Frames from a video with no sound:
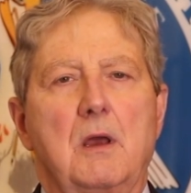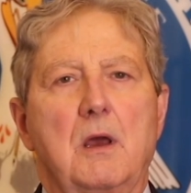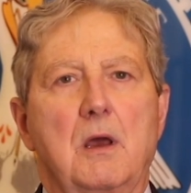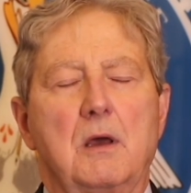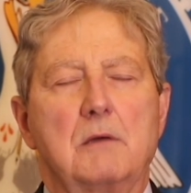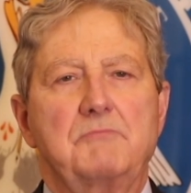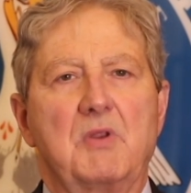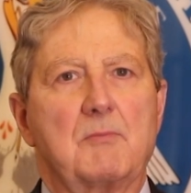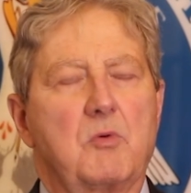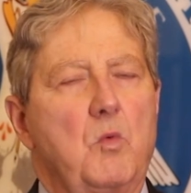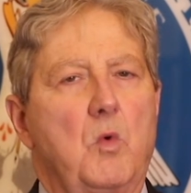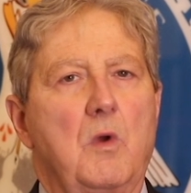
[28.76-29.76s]

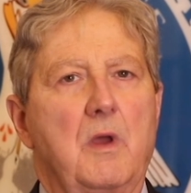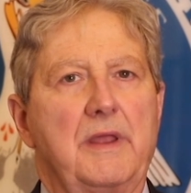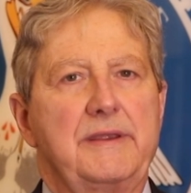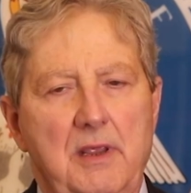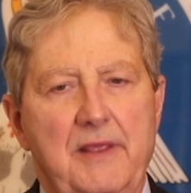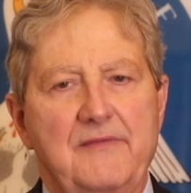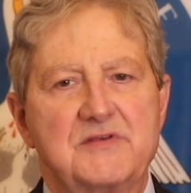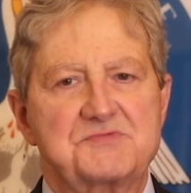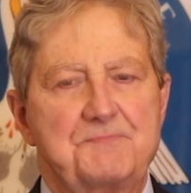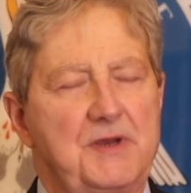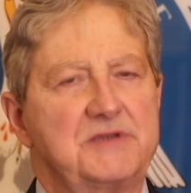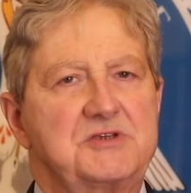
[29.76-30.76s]
Number one, this
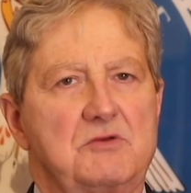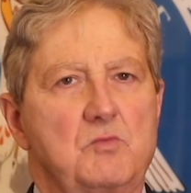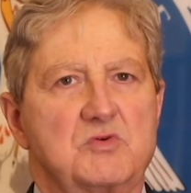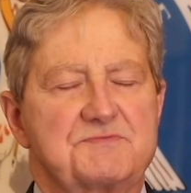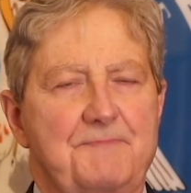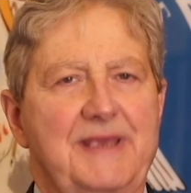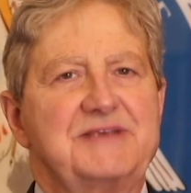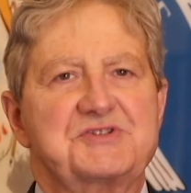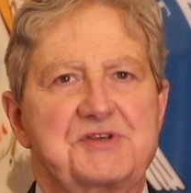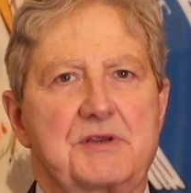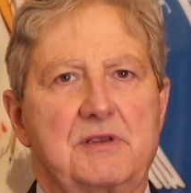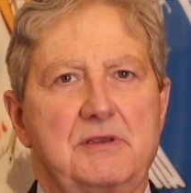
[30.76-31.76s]
budget was
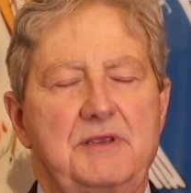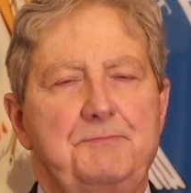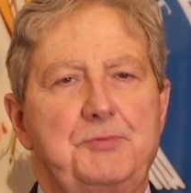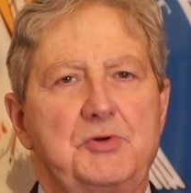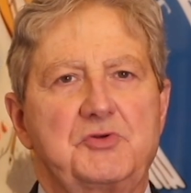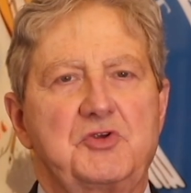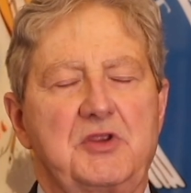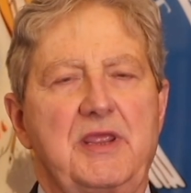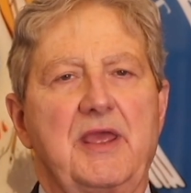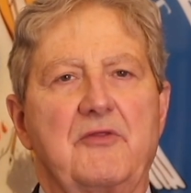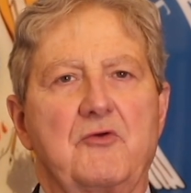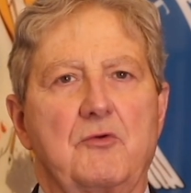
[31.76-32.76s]
basically put
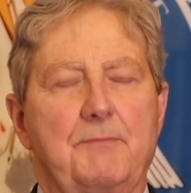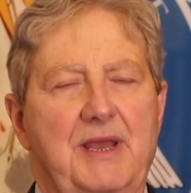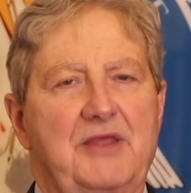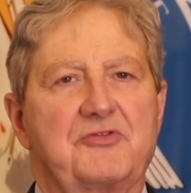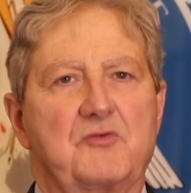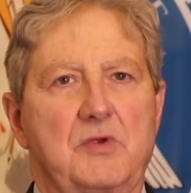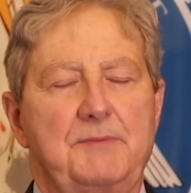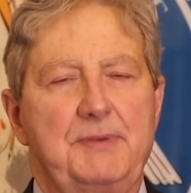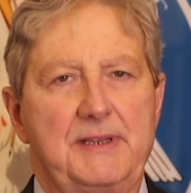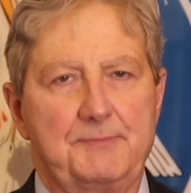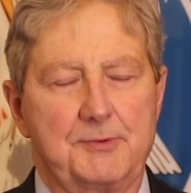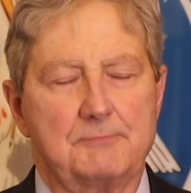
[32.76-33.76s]
together by three
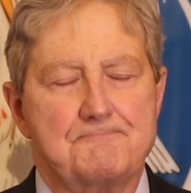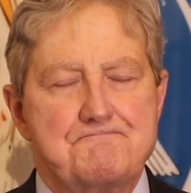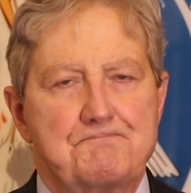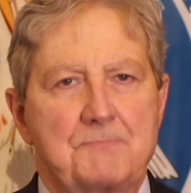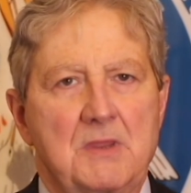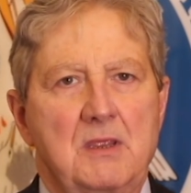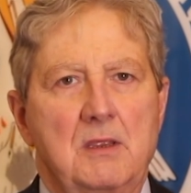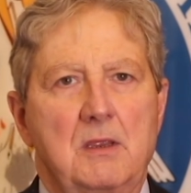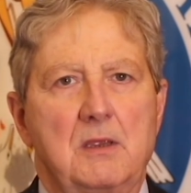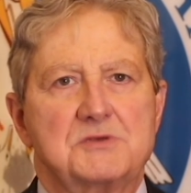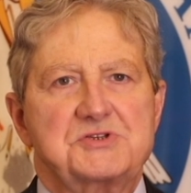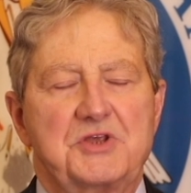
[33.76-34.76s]
people:
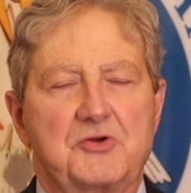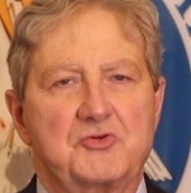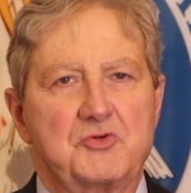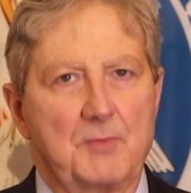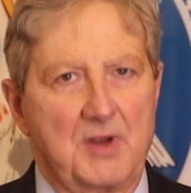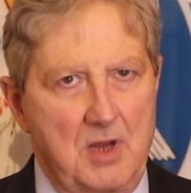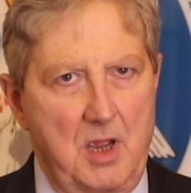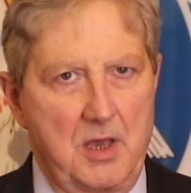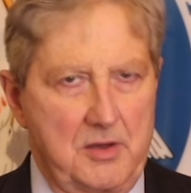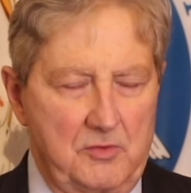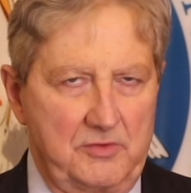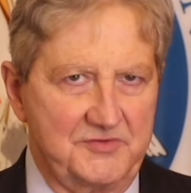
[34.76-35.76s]
Senator
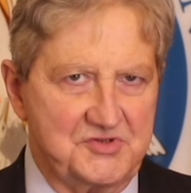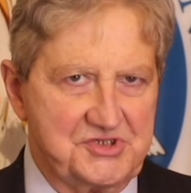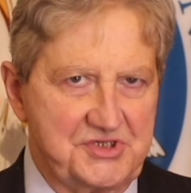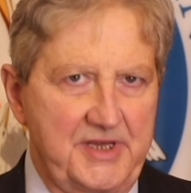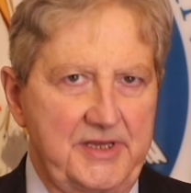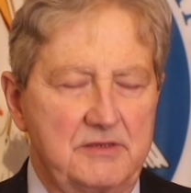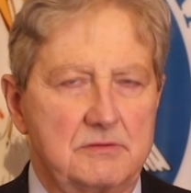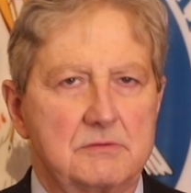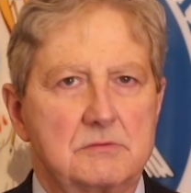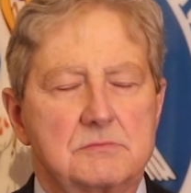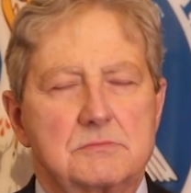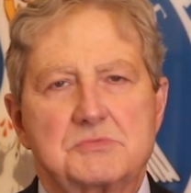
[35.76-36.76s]
McConnell in the Senate,
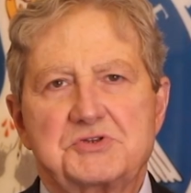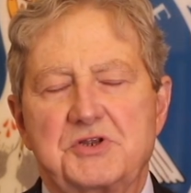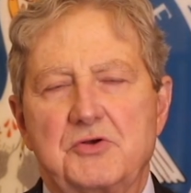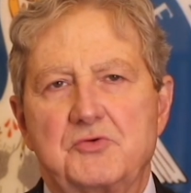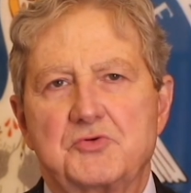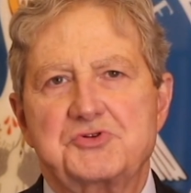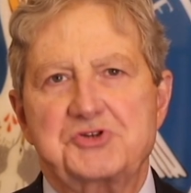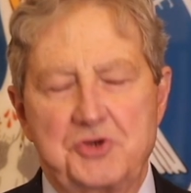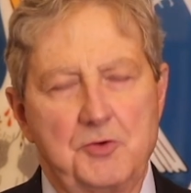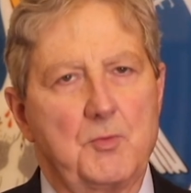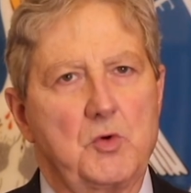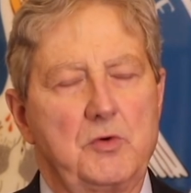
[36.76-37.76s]
Senator
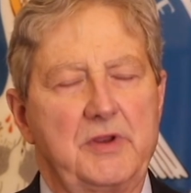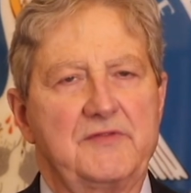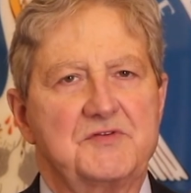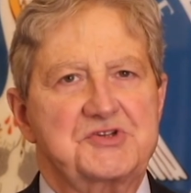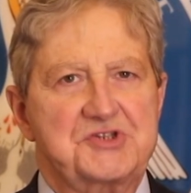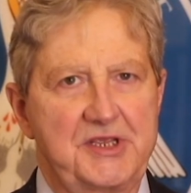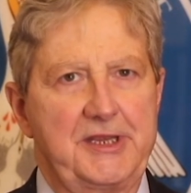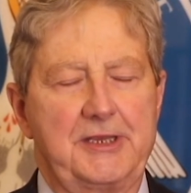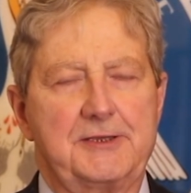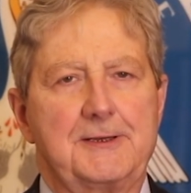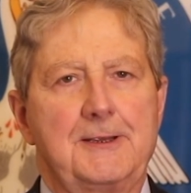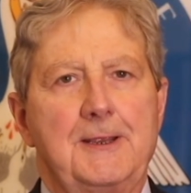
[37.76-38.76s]
Schumer in the
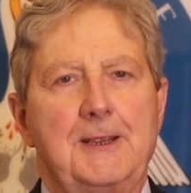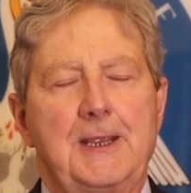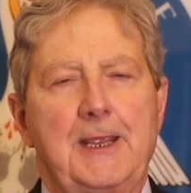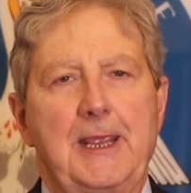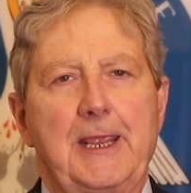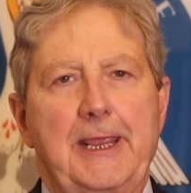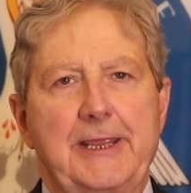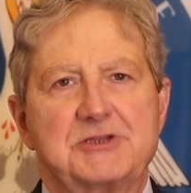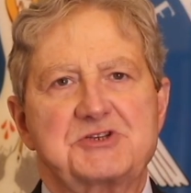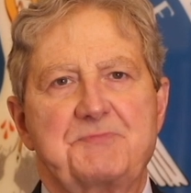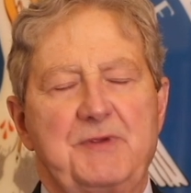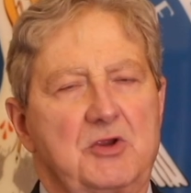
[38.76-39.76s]
Senate,
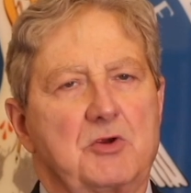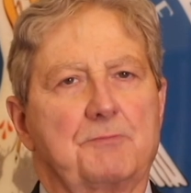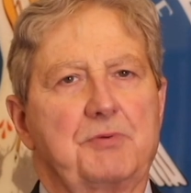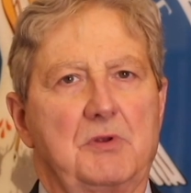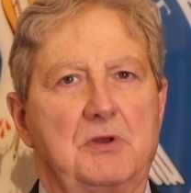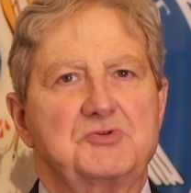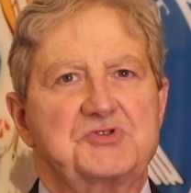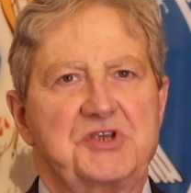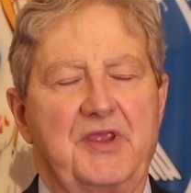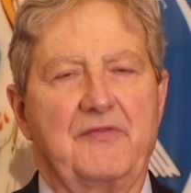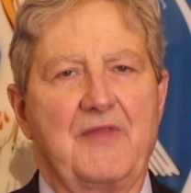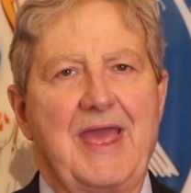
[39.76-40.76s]
and Speaker
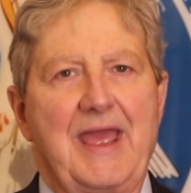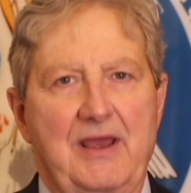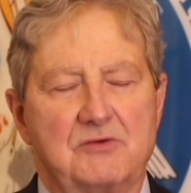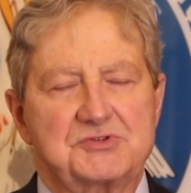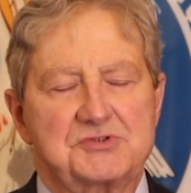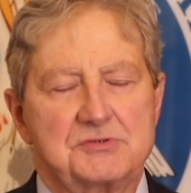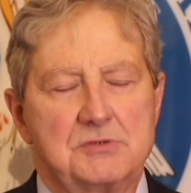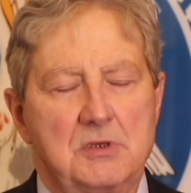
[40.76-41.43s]
Pelosi in the House.